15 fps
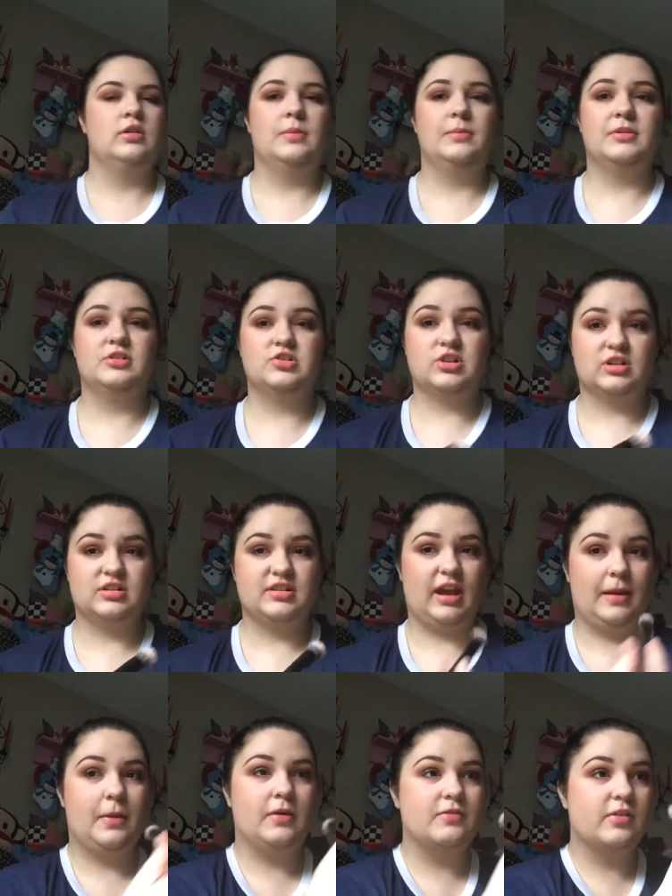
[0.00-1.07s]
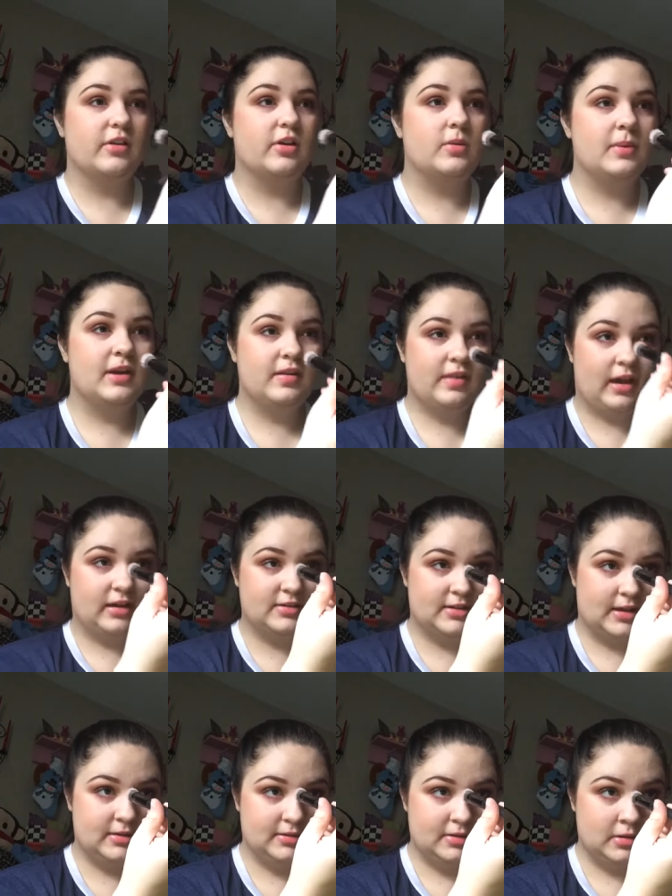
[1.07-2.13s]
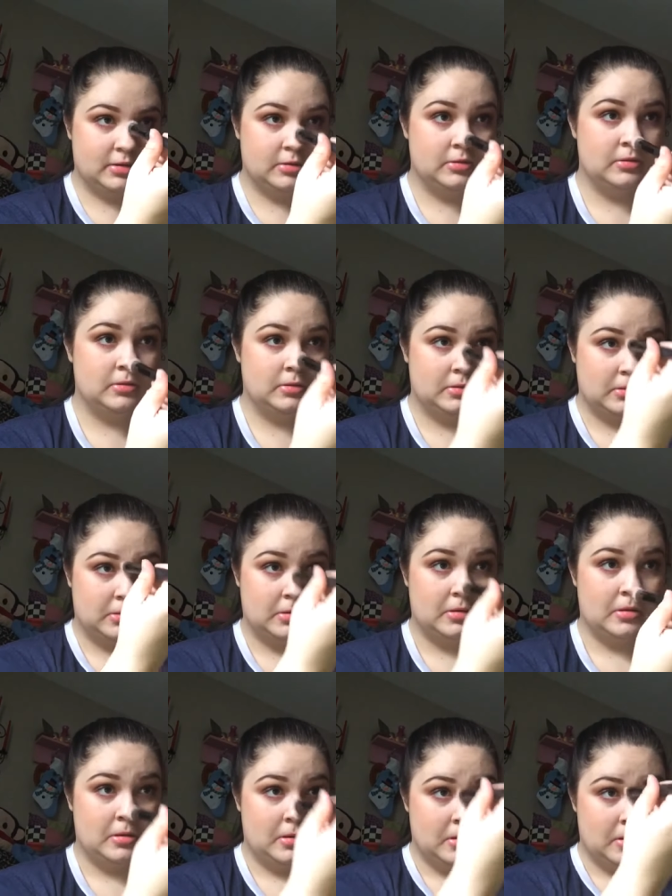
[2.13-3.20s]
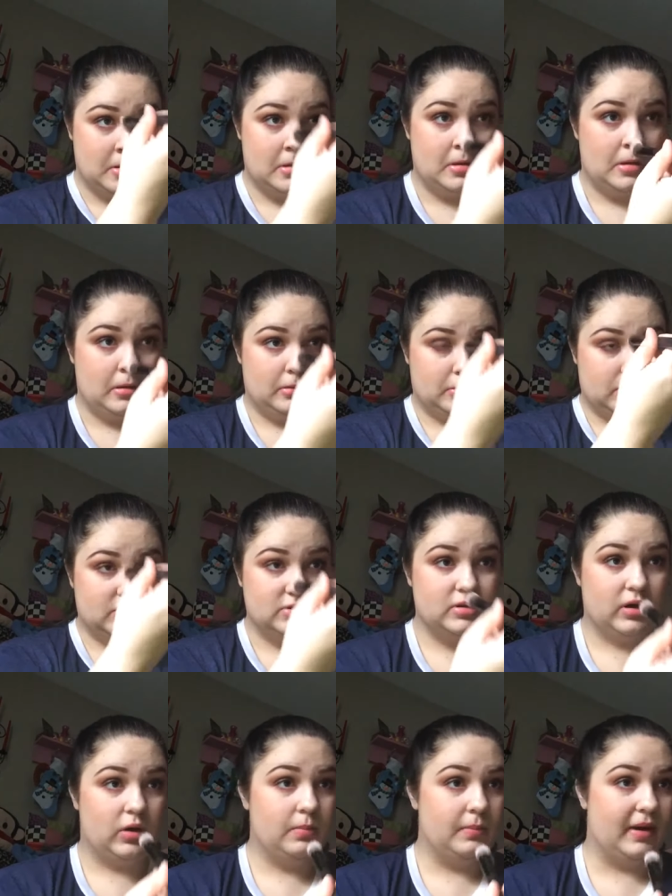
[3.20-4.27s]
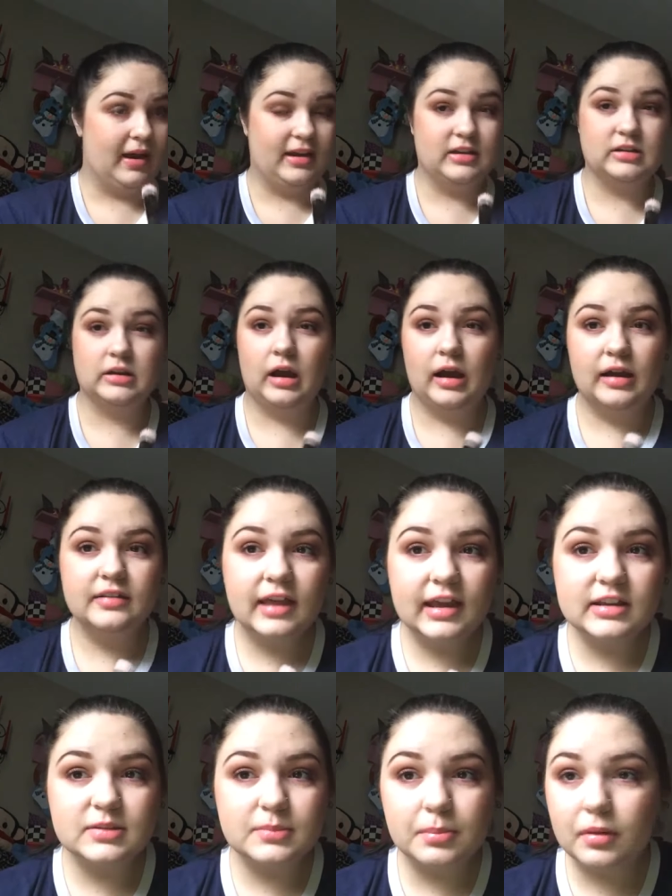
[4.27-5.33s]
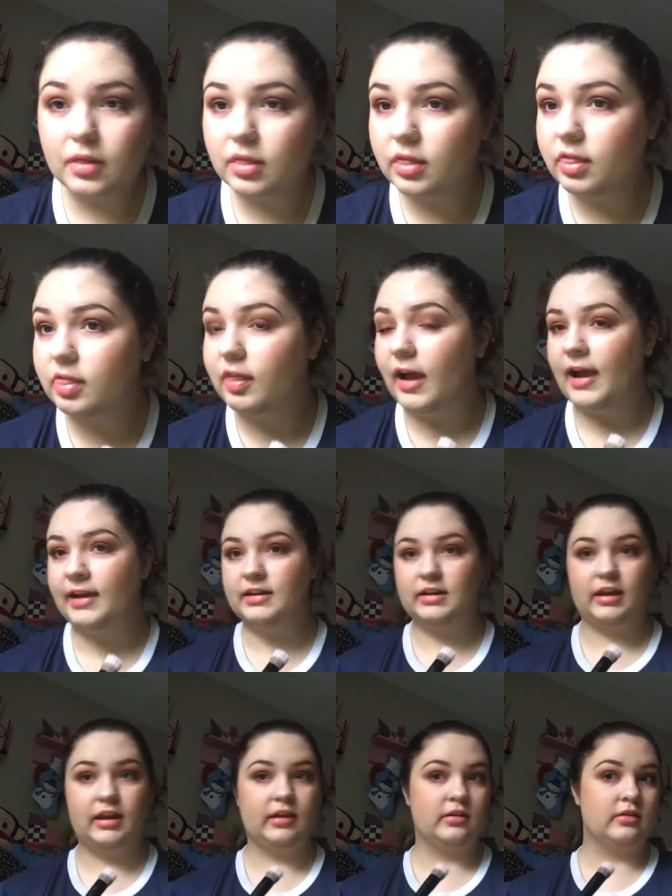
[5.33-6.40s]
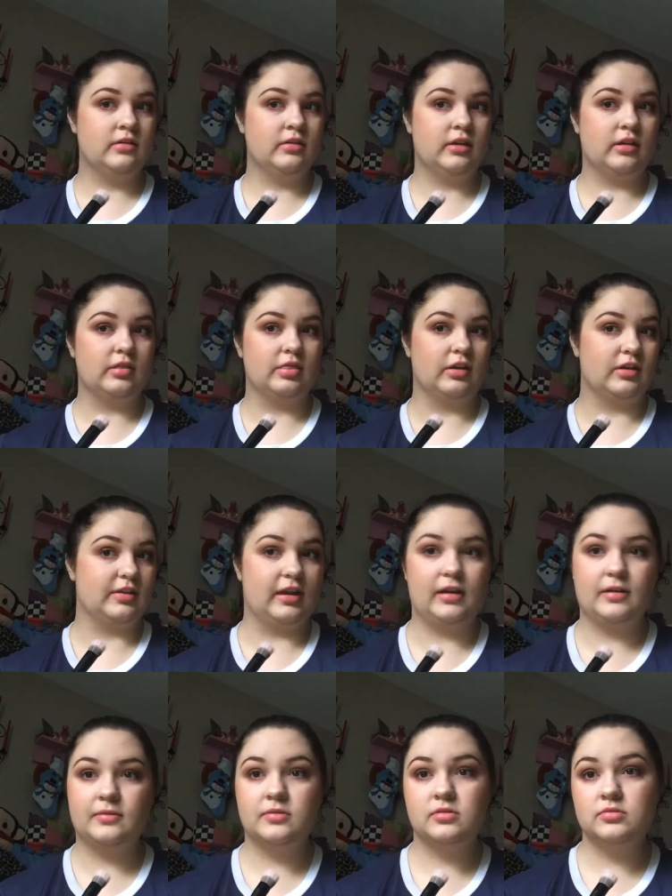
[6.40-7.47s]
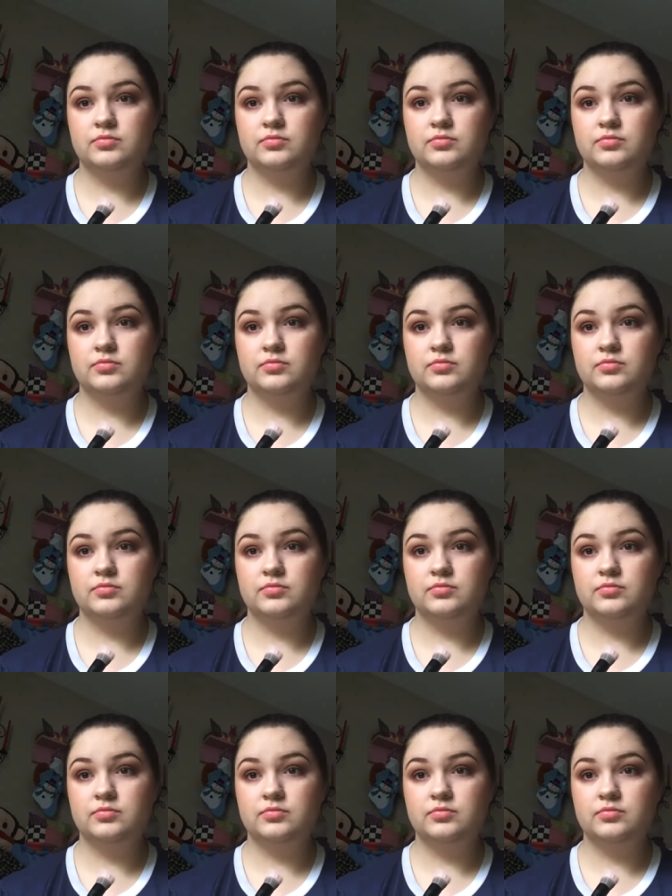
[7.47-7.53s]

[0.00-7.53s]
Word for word: I'm just going to tap off a little bit of the excess and just, oh my god, that is blinding. Like, look at that.